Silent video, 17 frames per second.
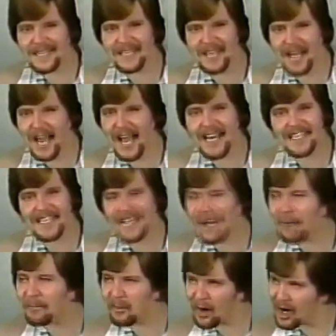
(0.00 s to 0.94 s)
He's
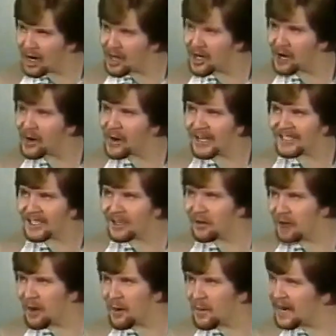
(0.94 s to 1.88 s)
gazing upon you as
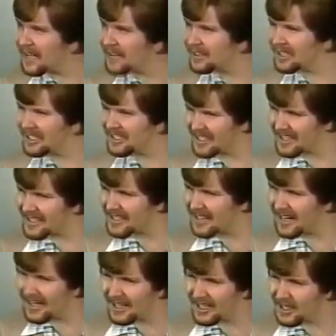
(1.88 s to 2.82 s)
though no one else
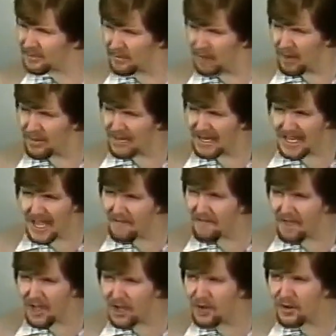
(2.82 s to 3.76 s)
existed at this moment,
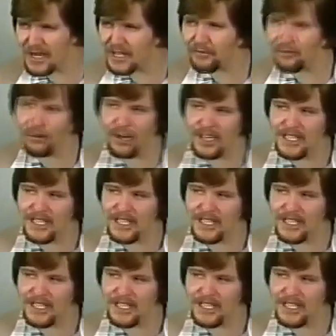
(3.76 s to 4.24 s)
giving you His full